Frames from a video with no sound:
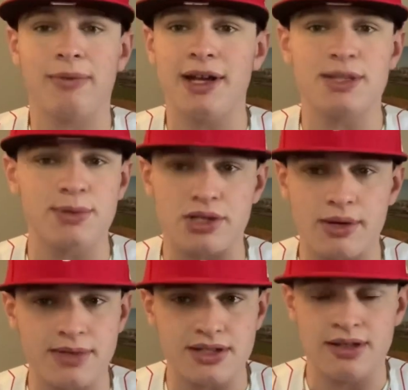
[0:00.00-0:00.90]
Reminds me
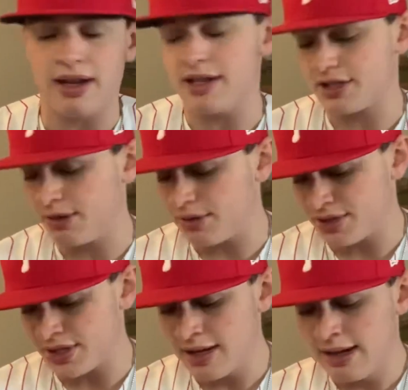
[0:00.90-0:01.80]
so much of the
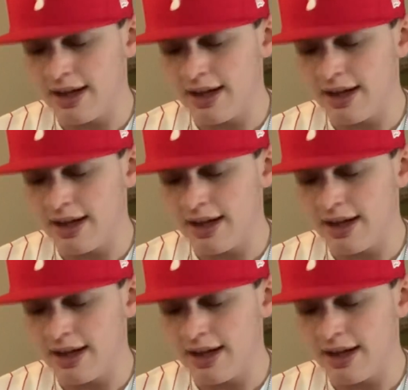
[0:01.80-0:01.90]
Nationals.